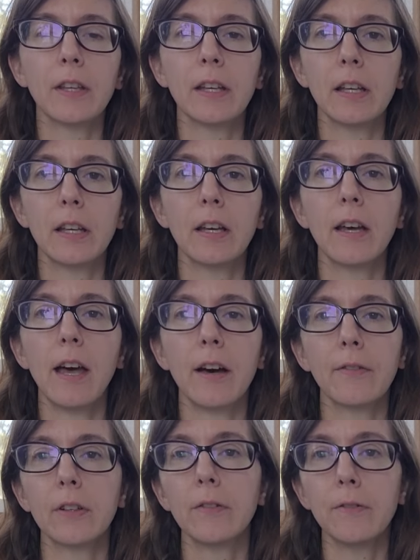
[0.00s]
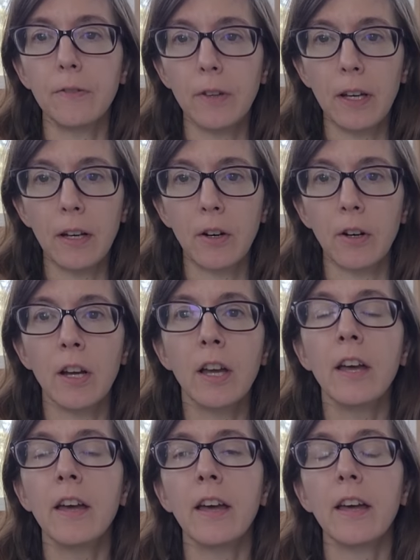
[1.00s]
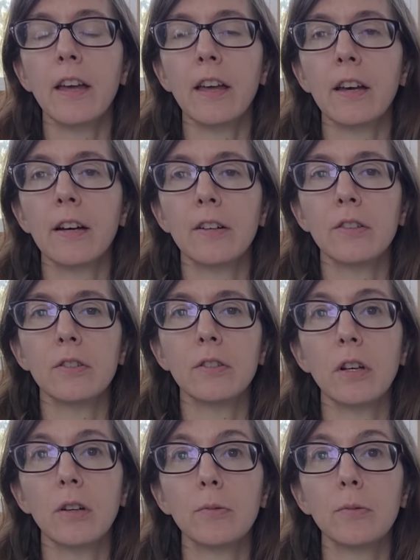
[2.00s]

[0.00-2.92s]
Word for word: They have an affair, and uh,